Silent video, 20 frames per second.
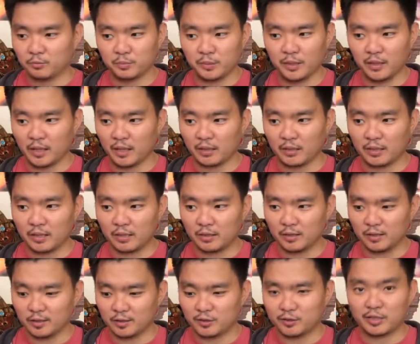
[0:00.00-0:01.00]
be like that.
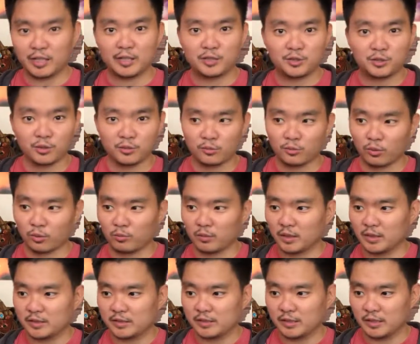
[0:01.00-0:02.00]
Sideshow
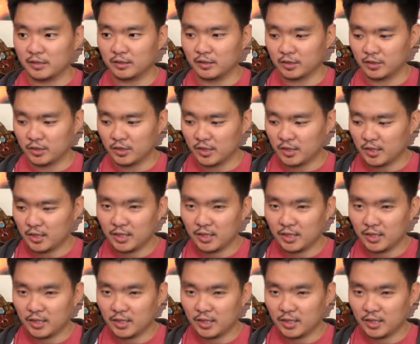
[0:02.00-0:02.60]
normally is like this.